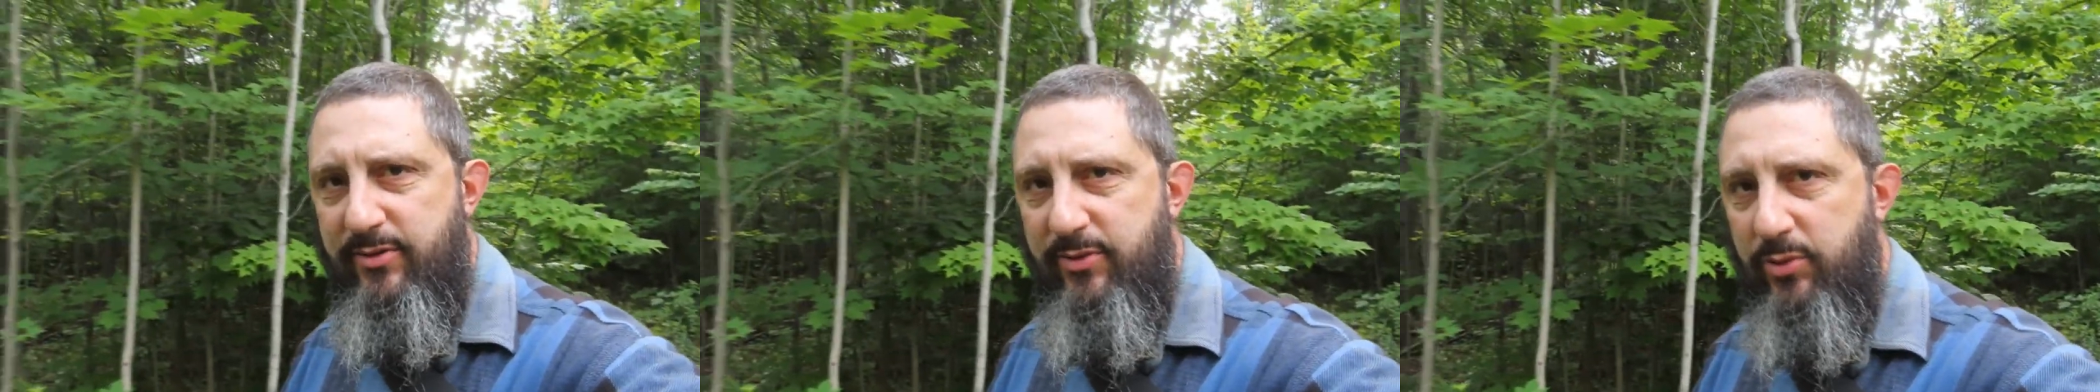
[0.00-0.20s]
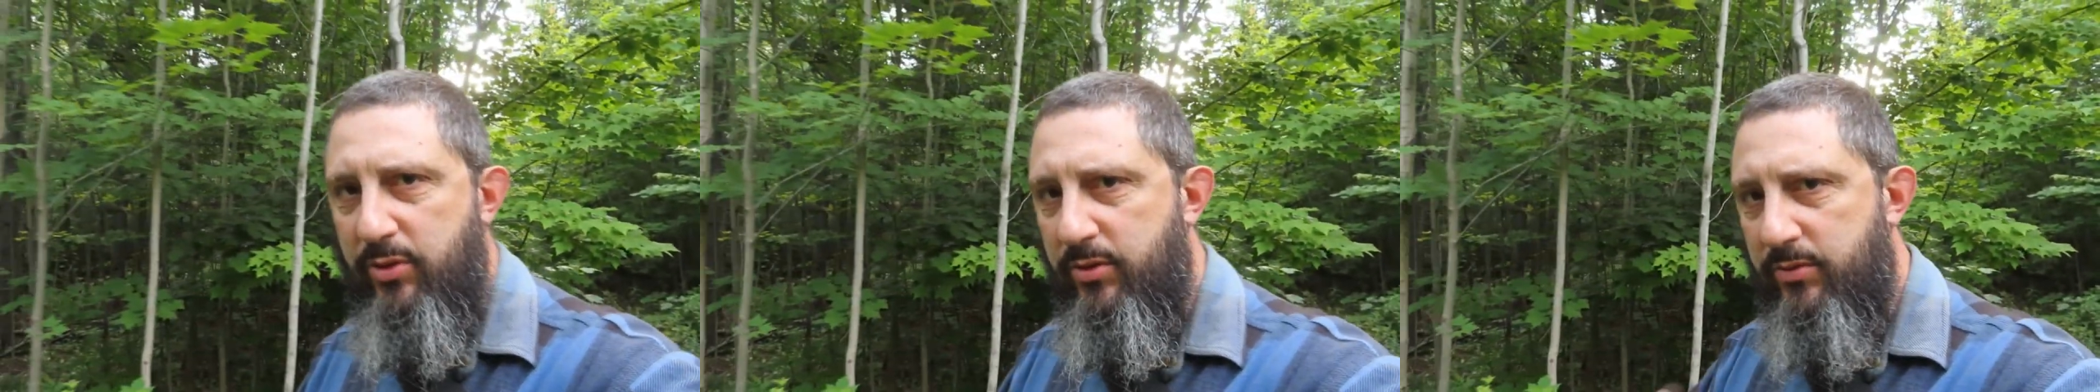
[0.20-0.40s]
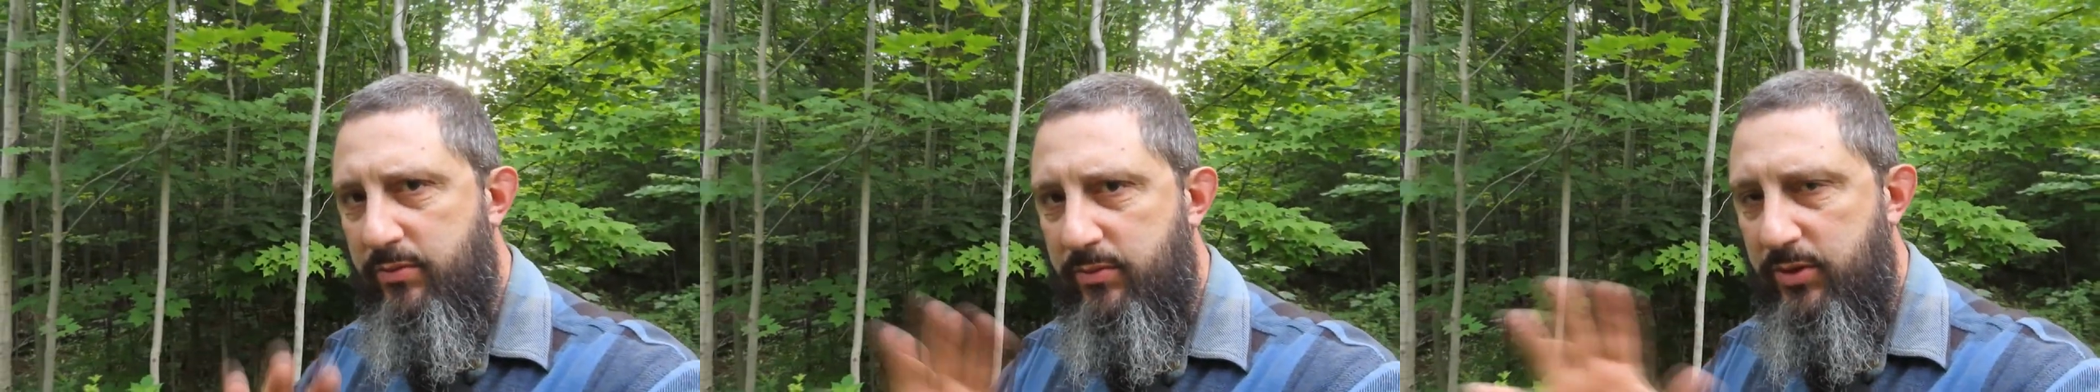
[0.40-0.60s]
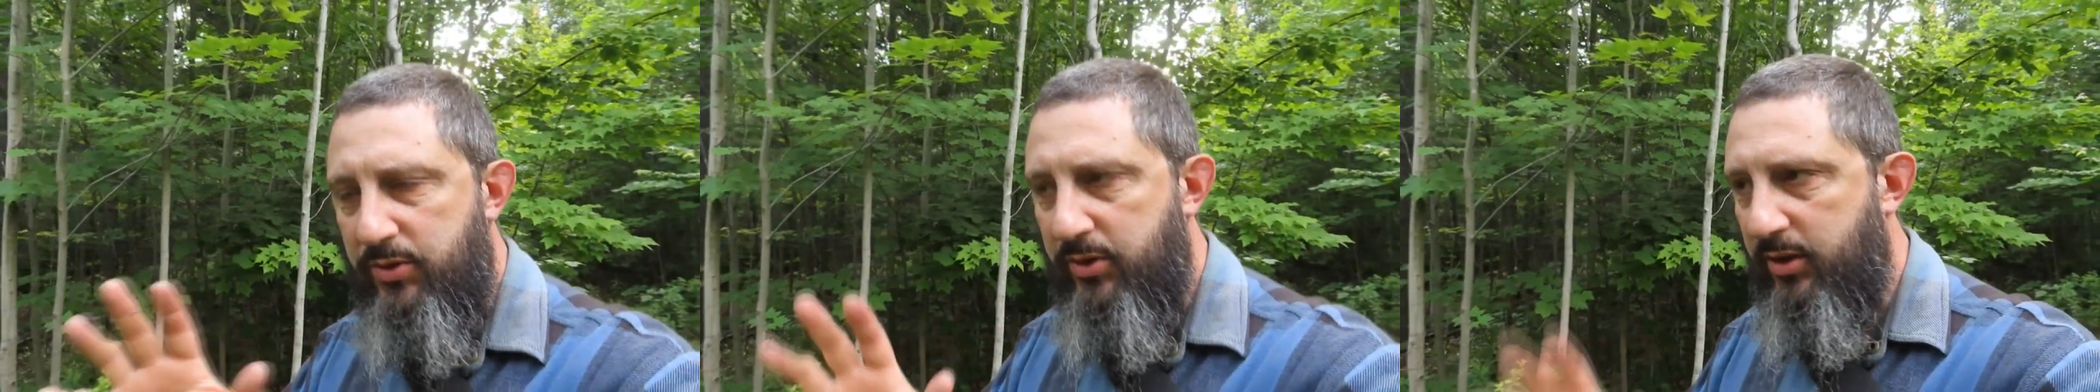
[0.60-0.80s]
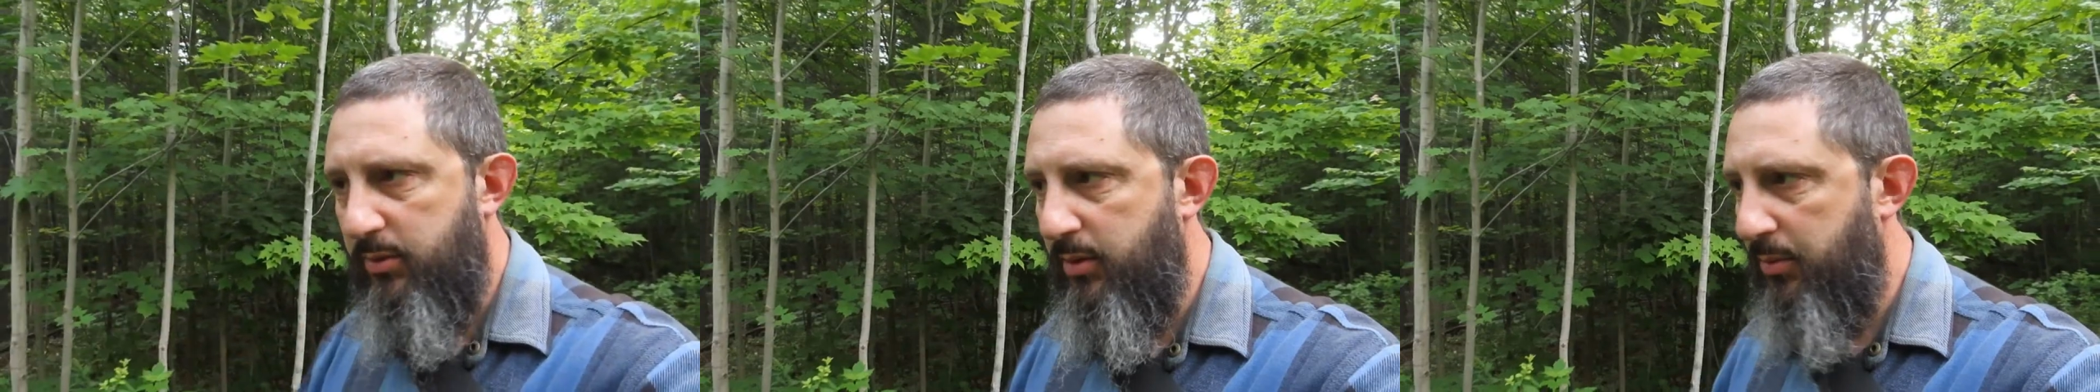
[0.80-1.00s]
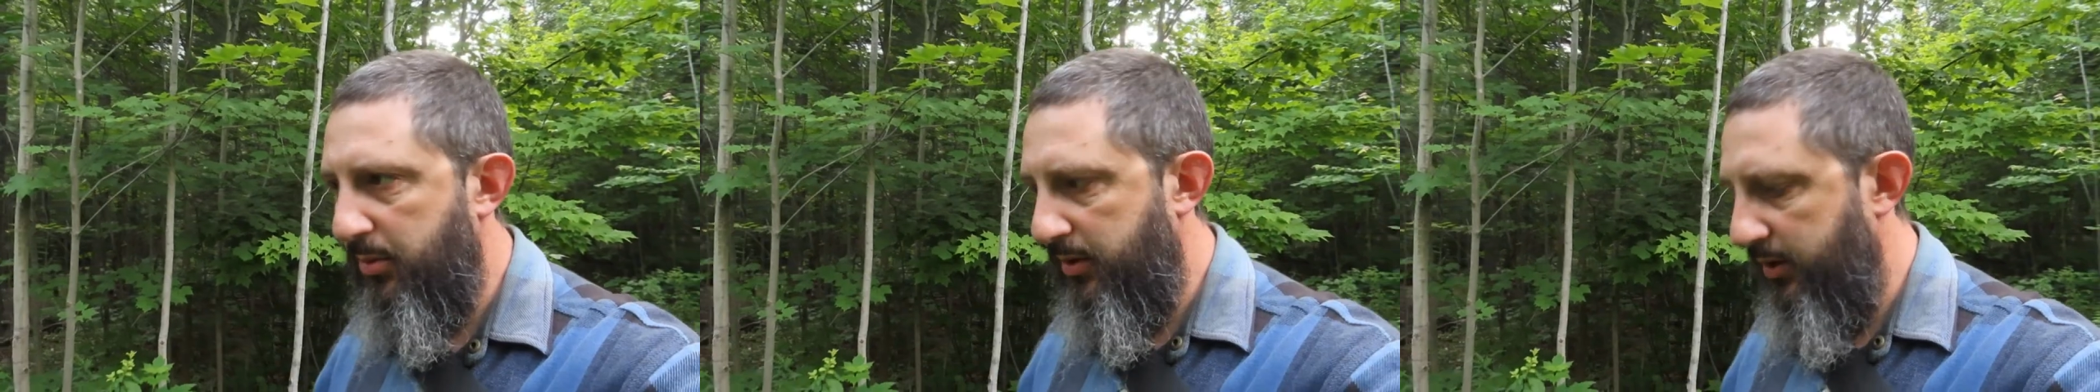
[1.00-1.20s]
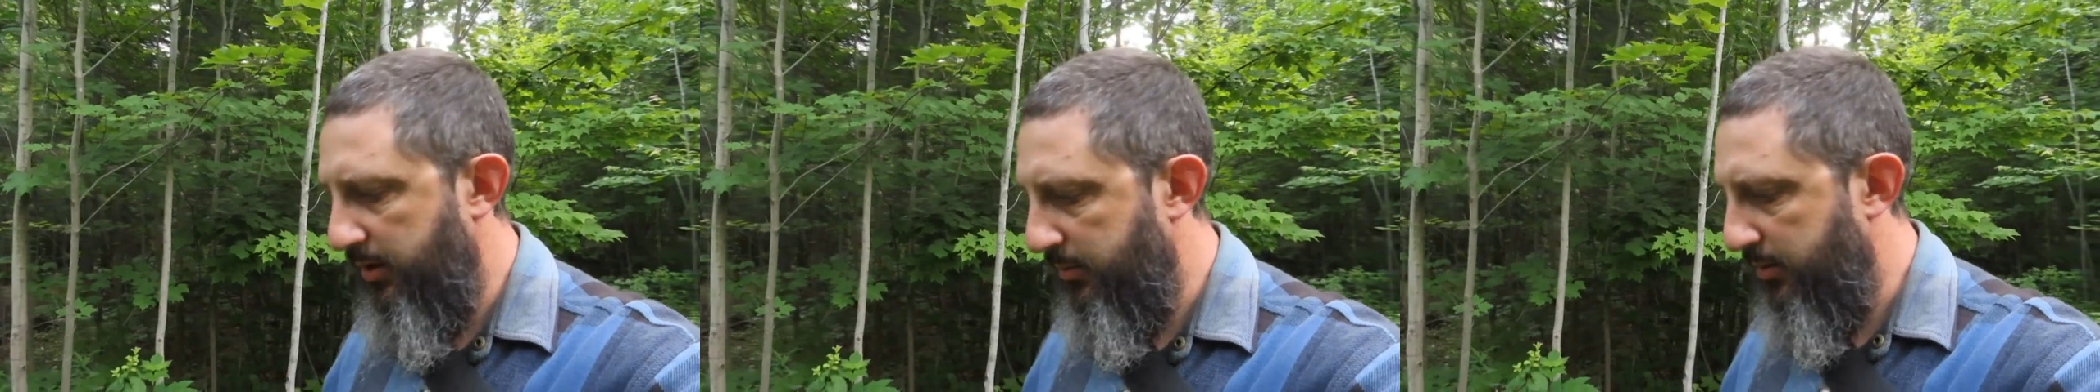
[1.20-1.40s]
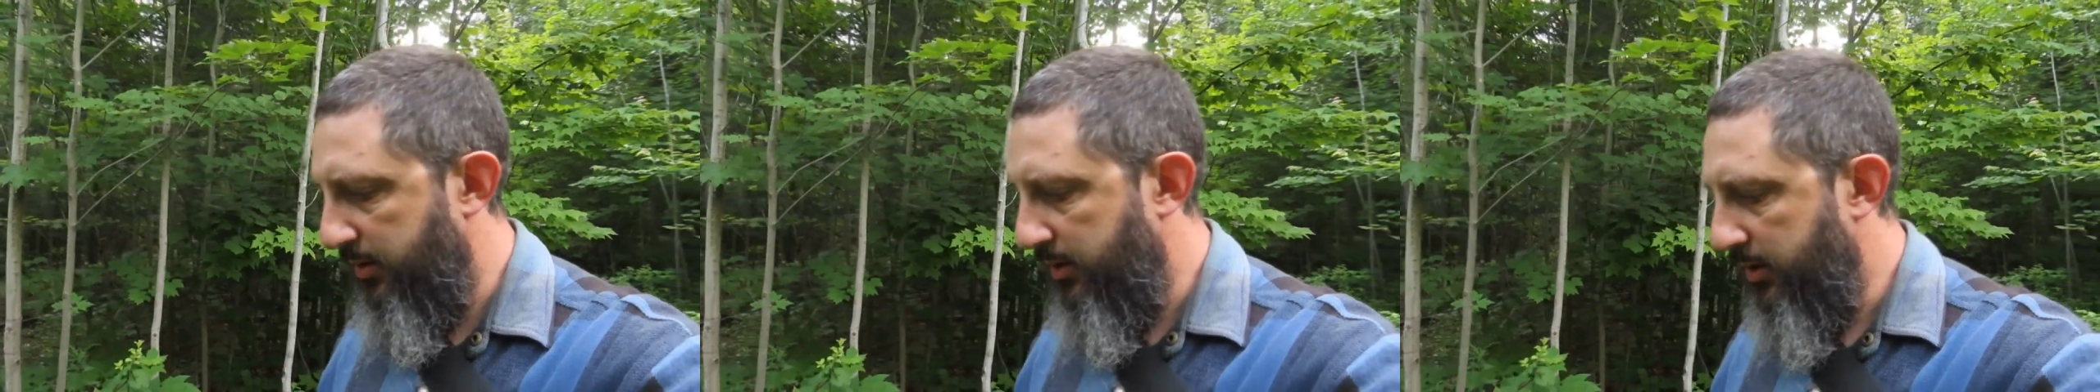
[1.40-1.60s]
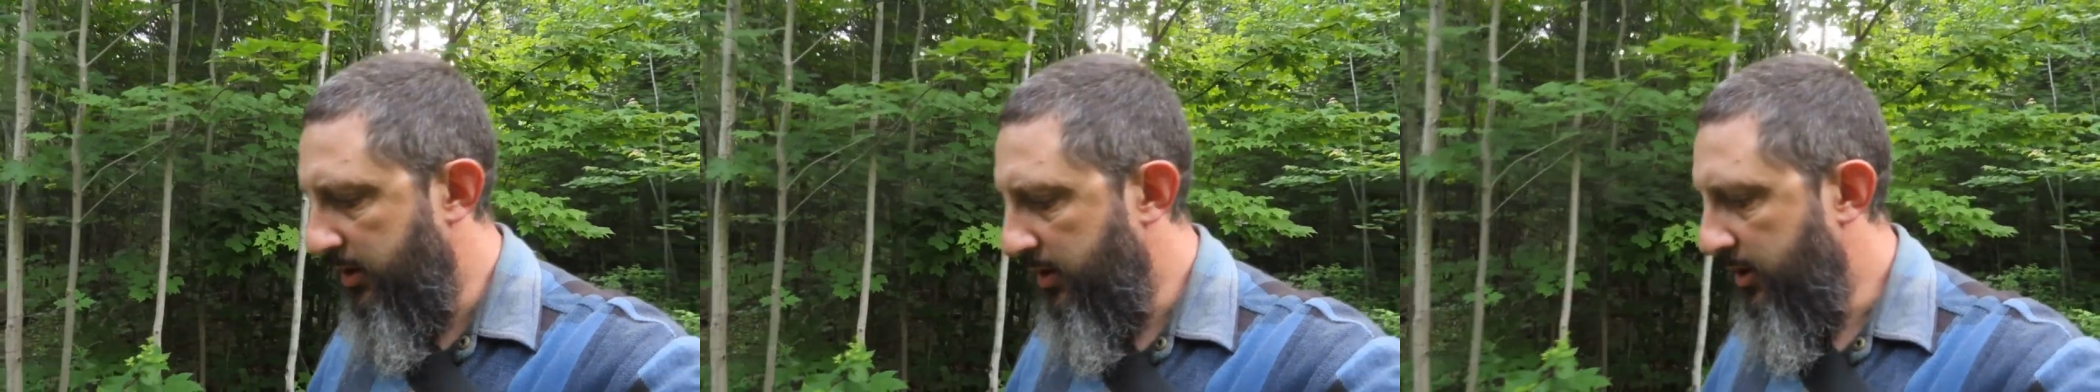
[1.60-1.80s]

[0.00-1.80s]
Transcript: for it, just to come up with a number.